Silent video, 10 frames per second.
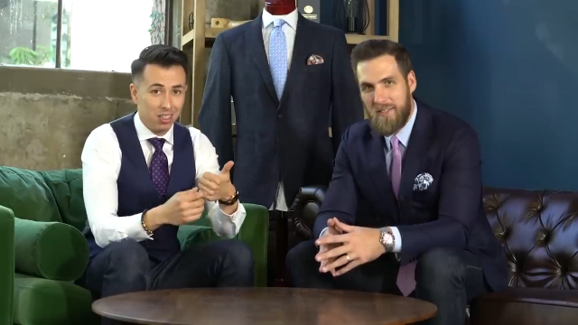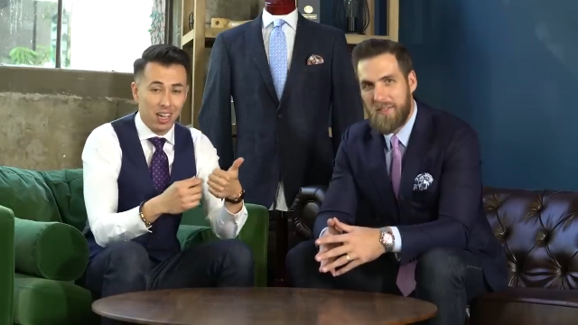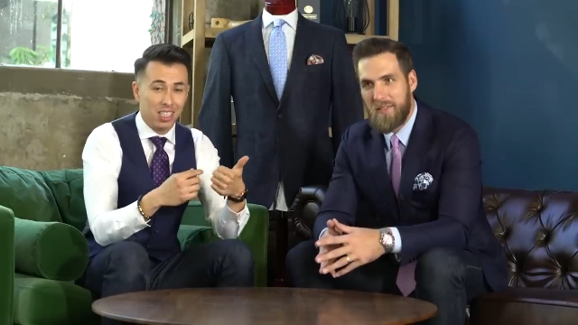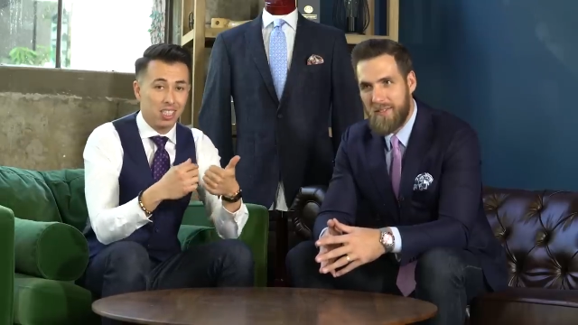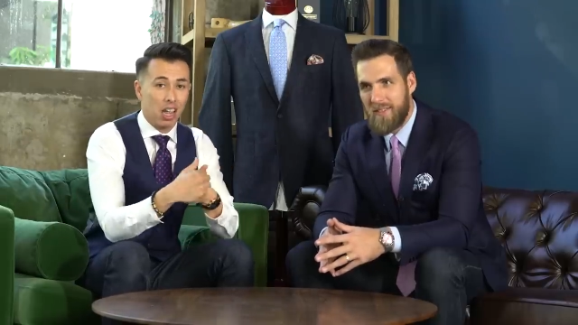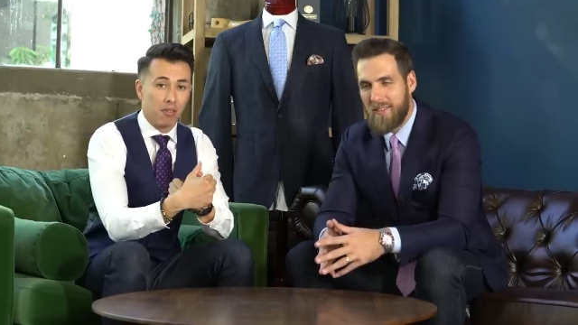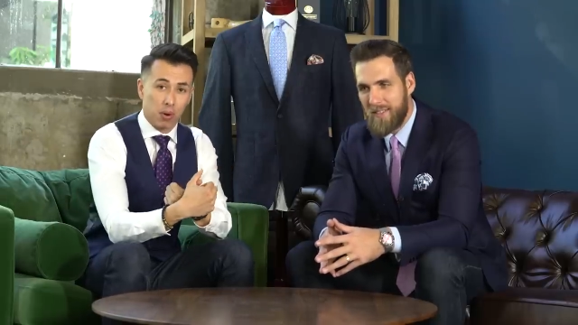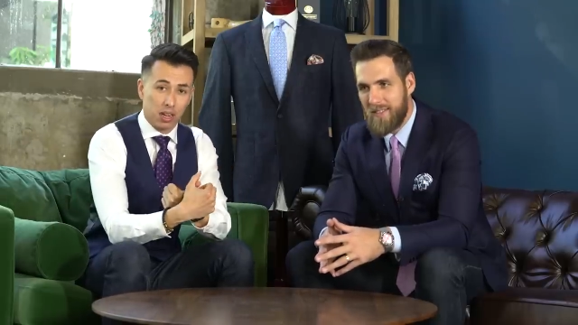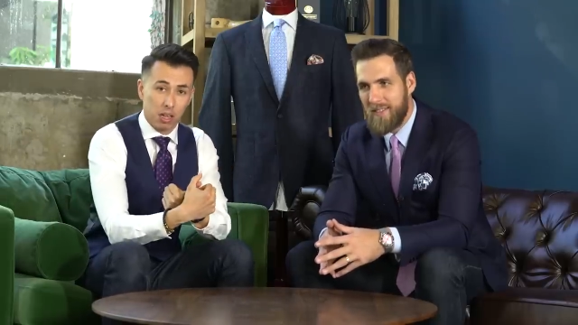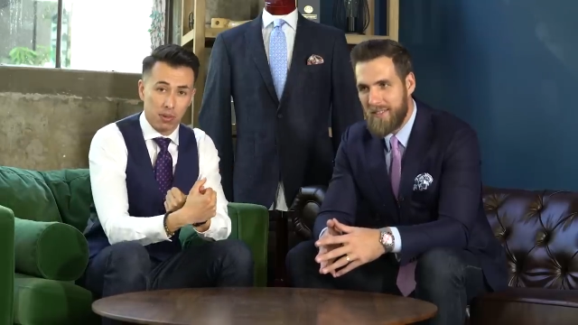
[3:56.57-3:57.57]
Speaker 1: You guys should never
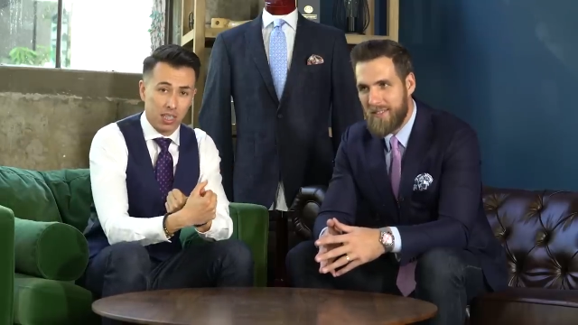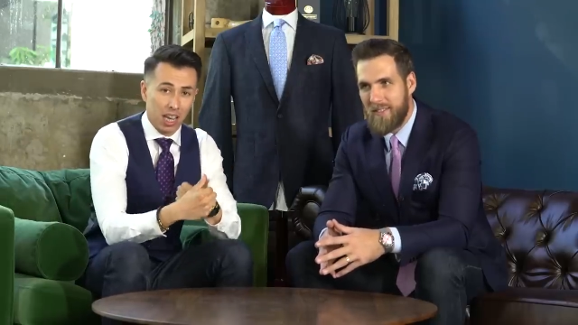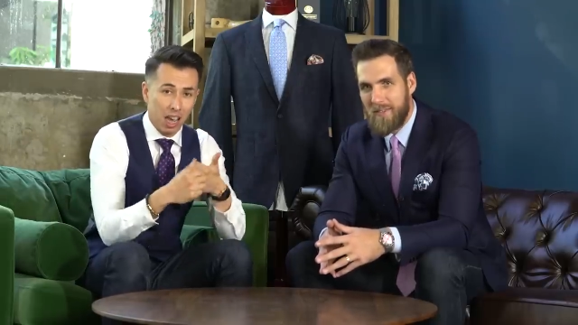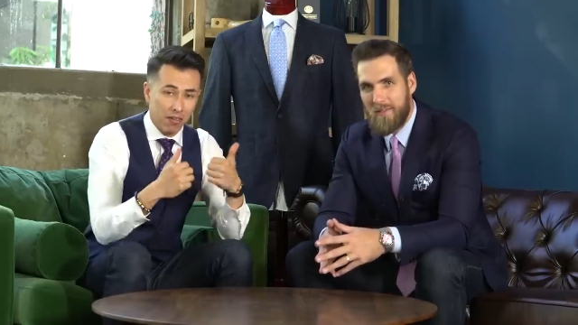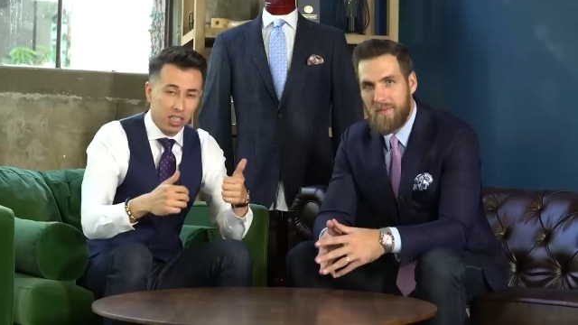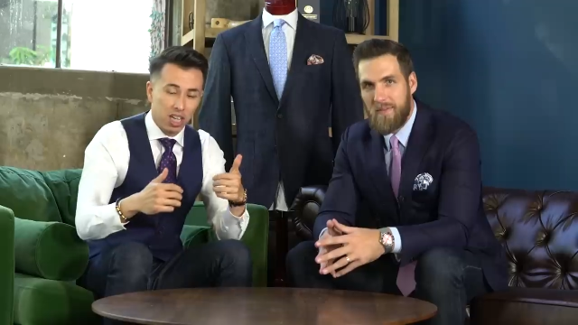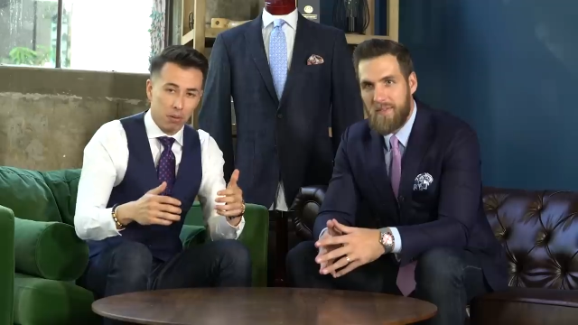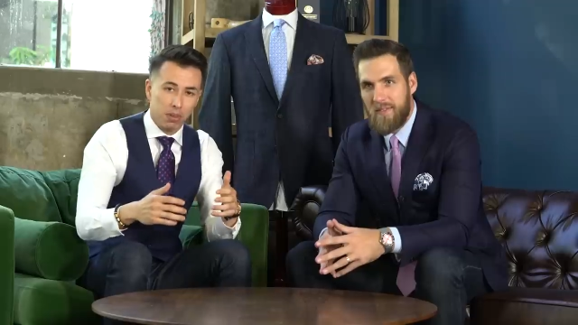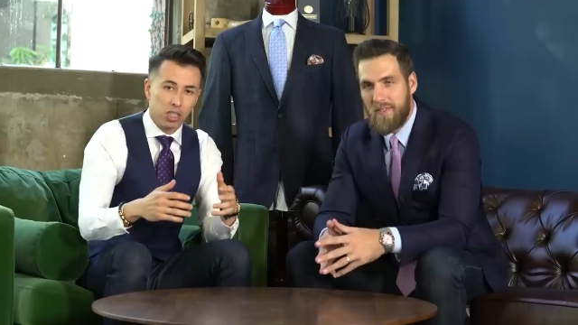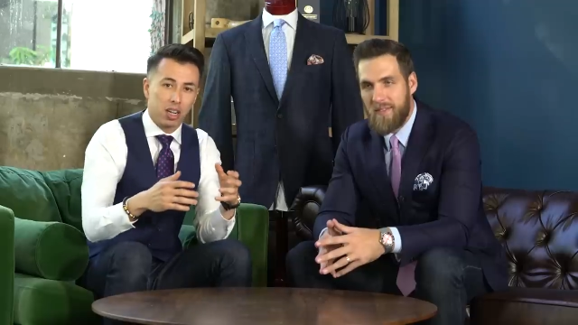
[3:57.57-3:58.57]
wear a clip-on tie. Every
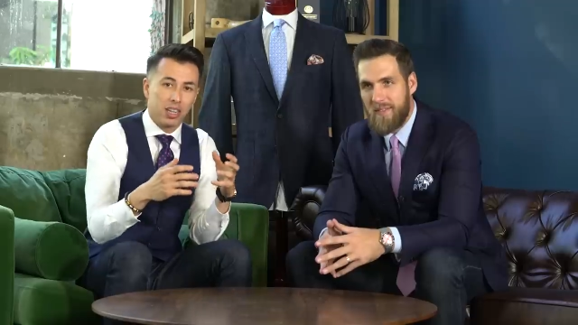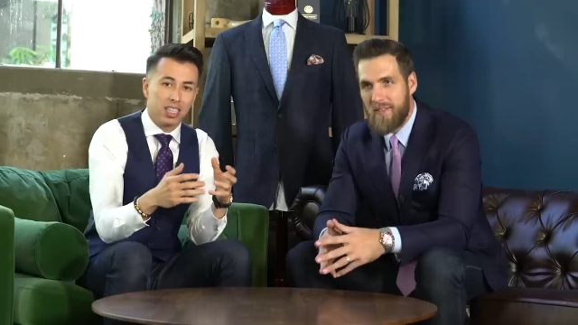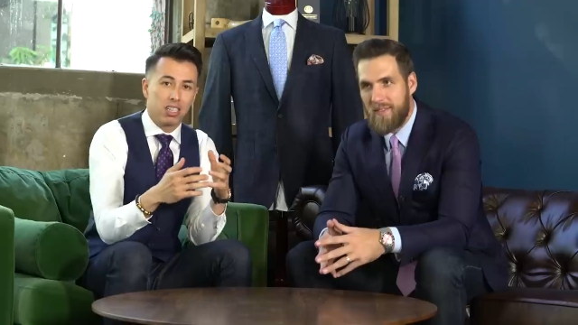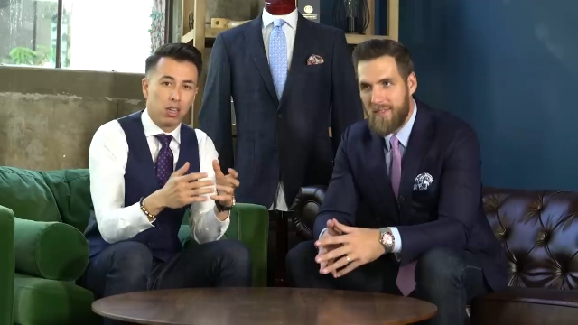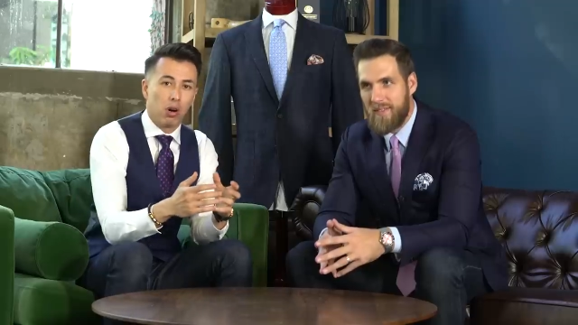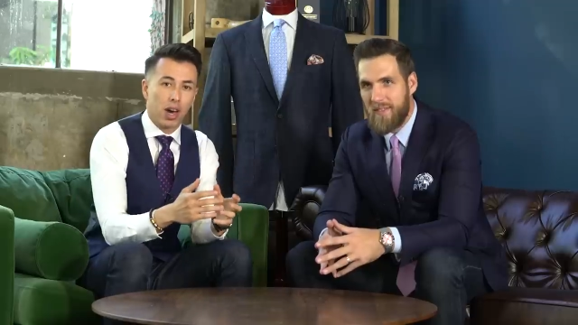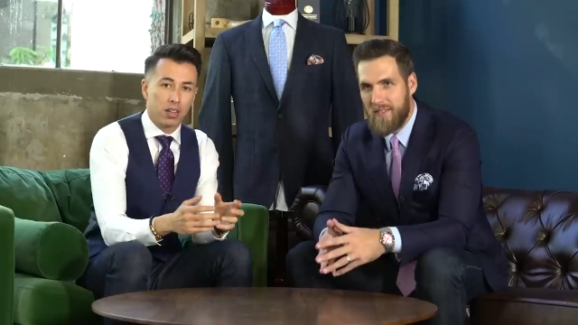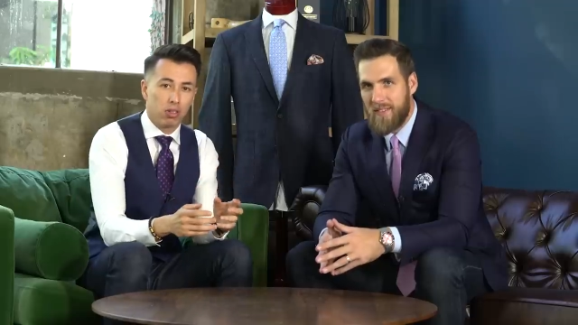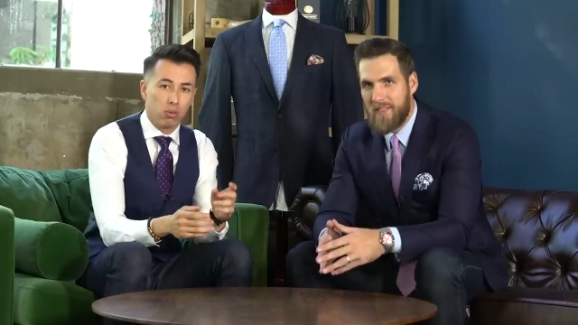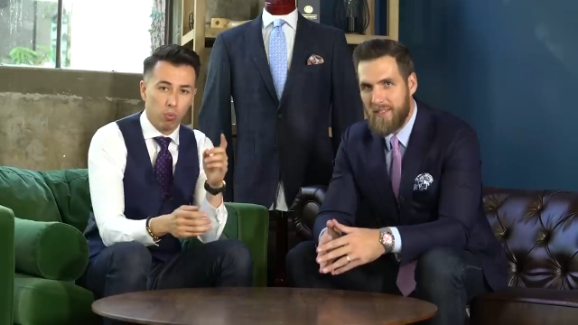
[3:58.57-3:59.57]
gentleman should at least know
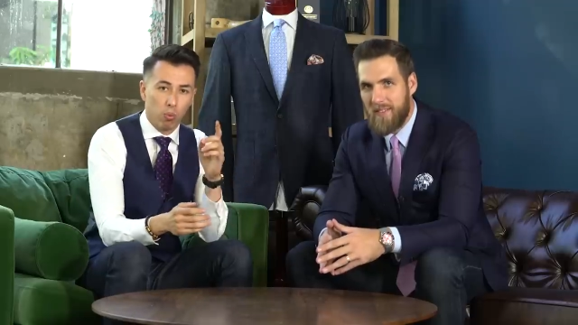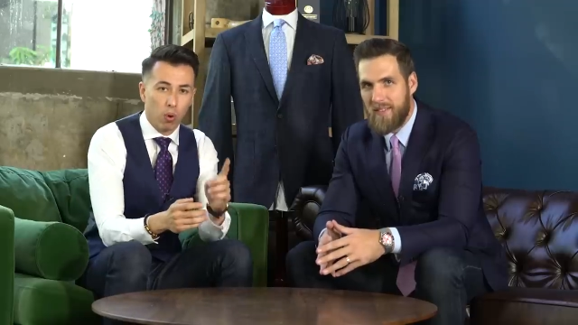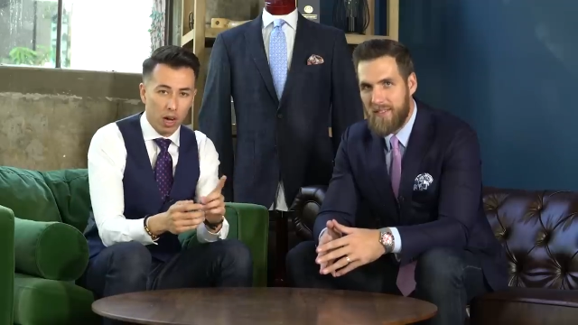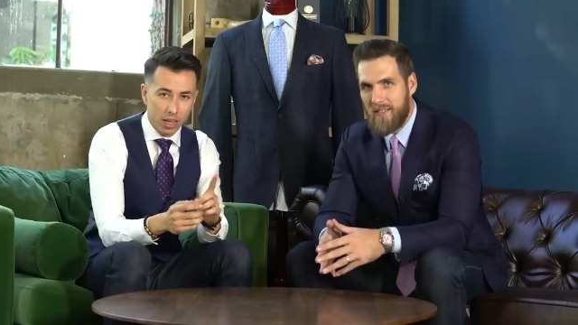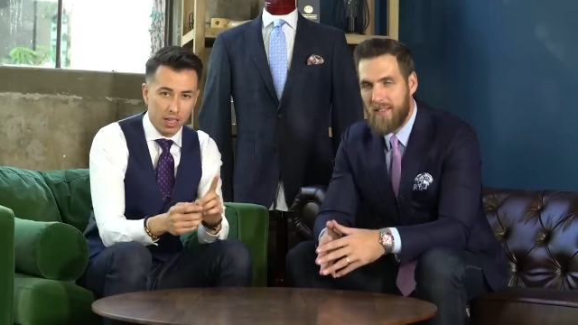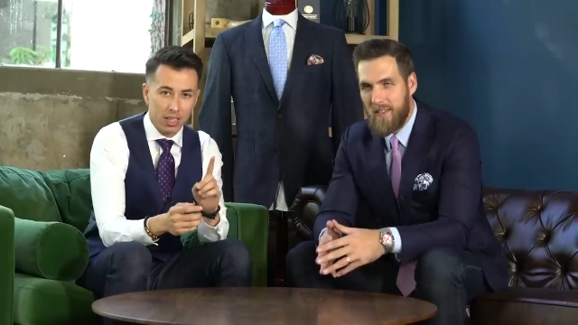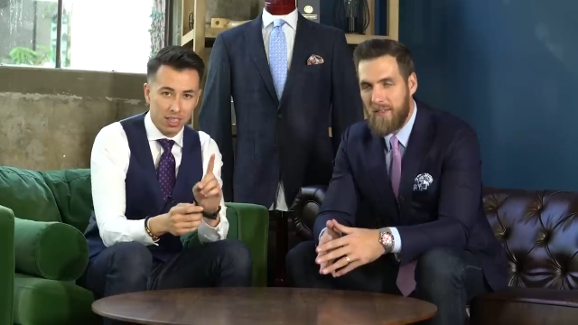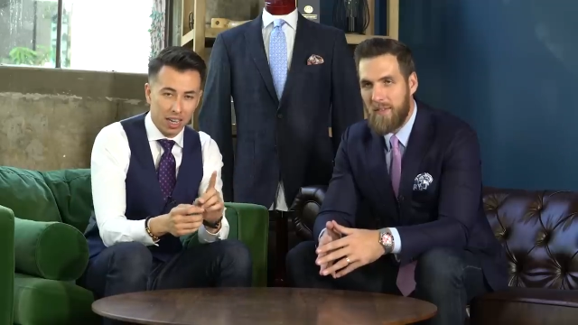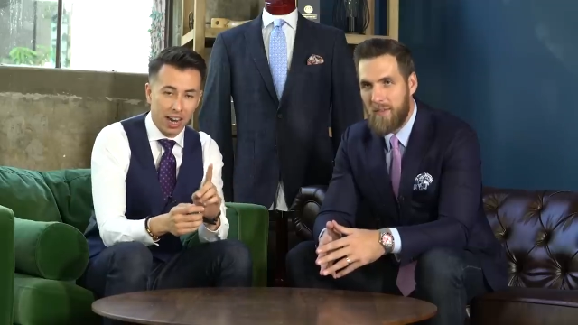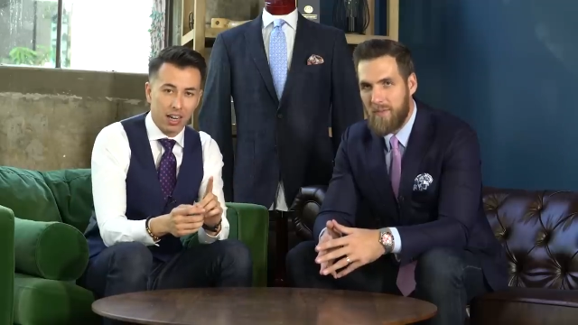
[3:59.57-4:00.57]
how to do 1
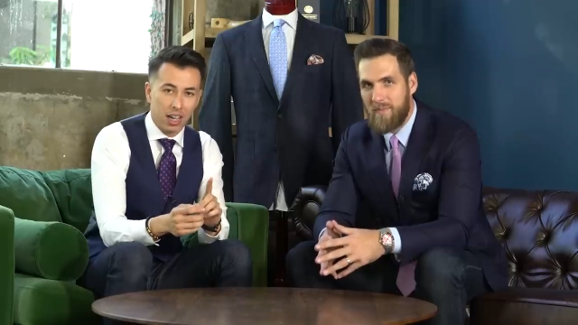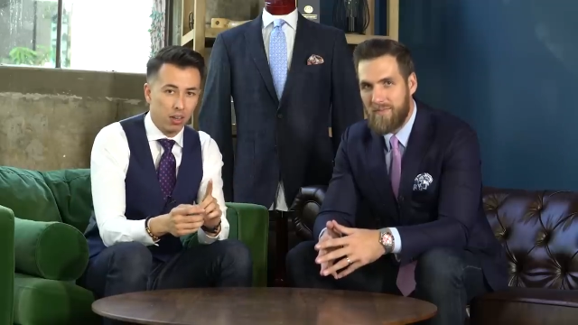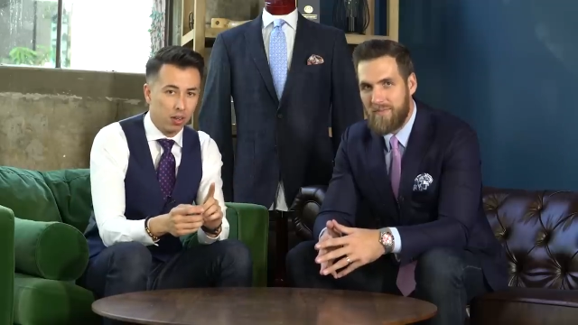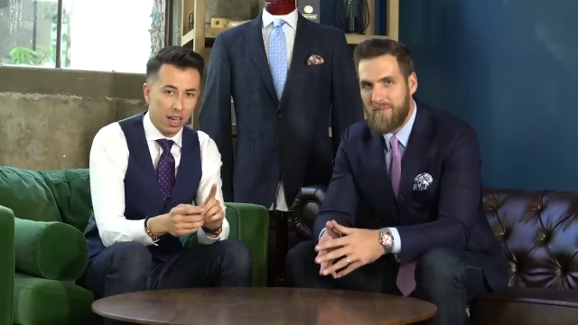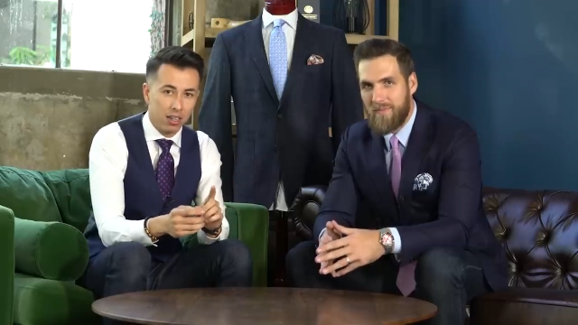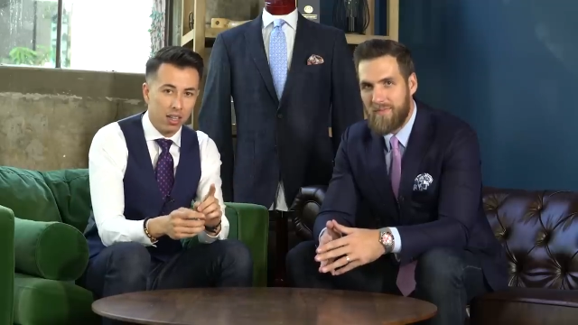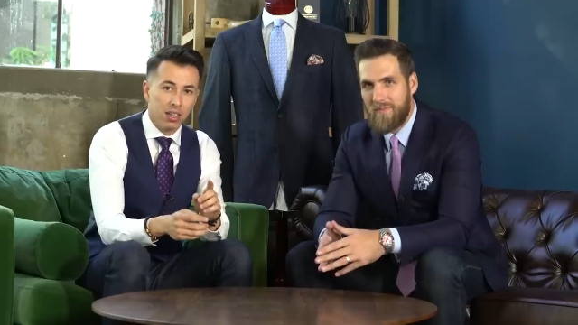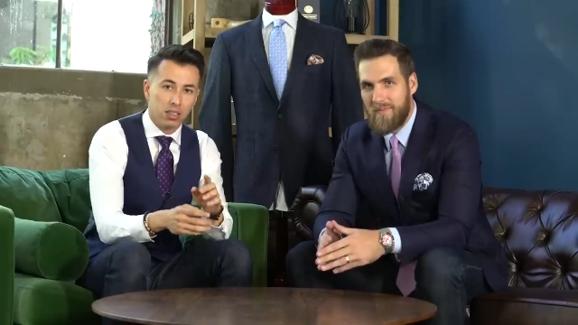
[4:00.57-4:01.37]
tie knot, okay?